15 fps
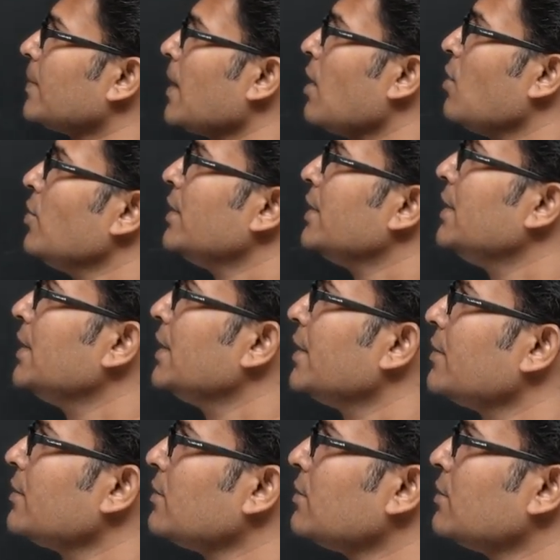Now
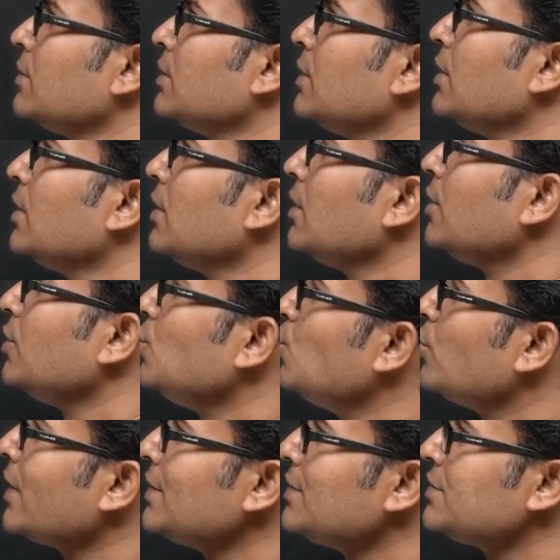here
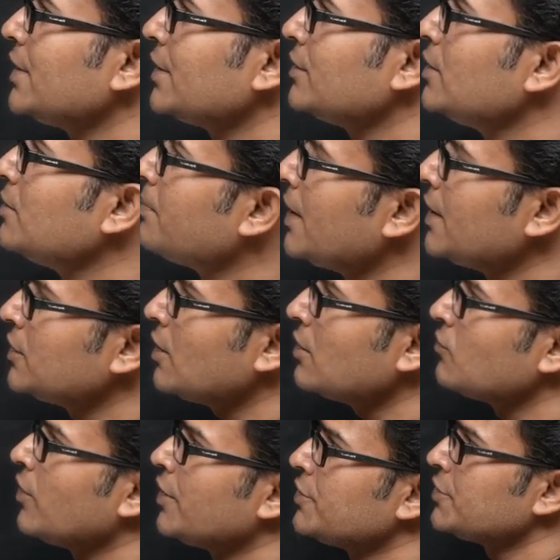you can check the
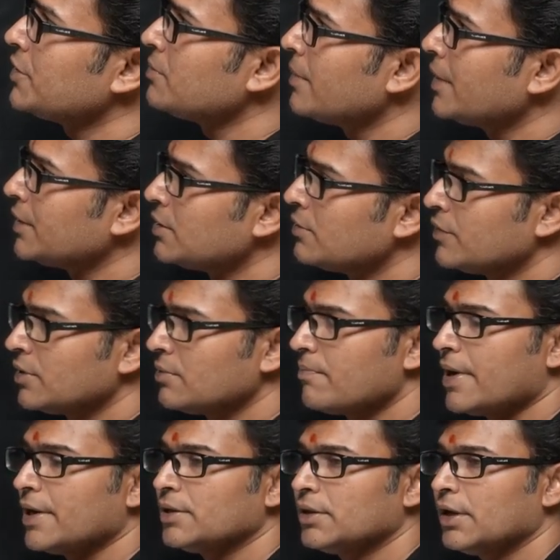Python version by giving
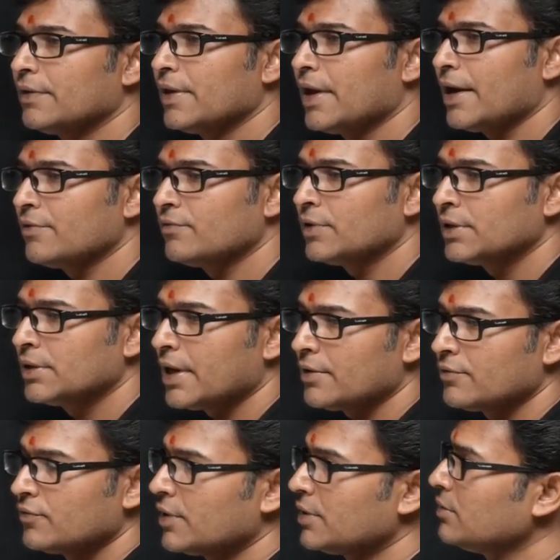Python hyphen
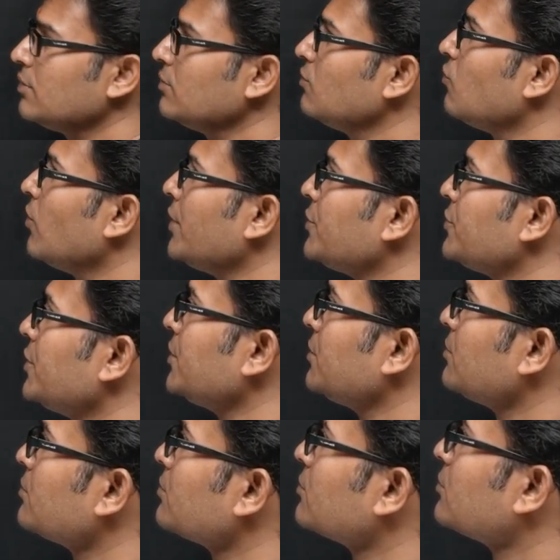hyphen
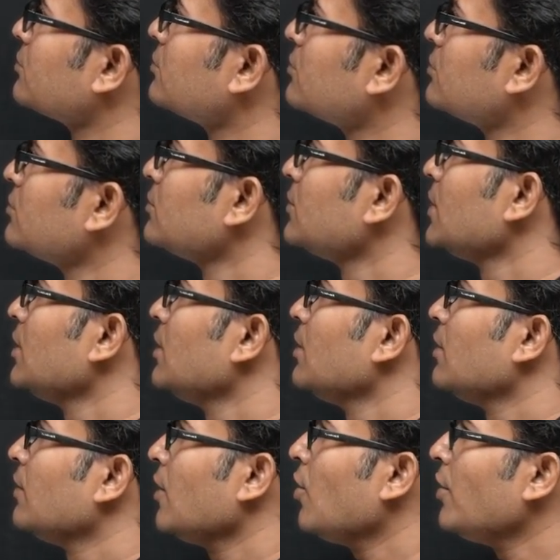version.
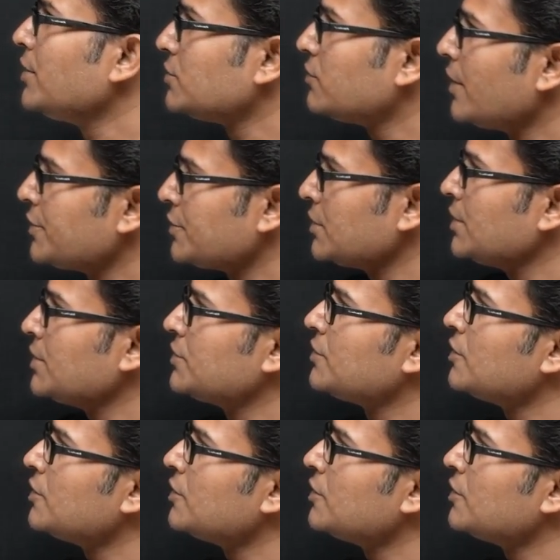Now its version is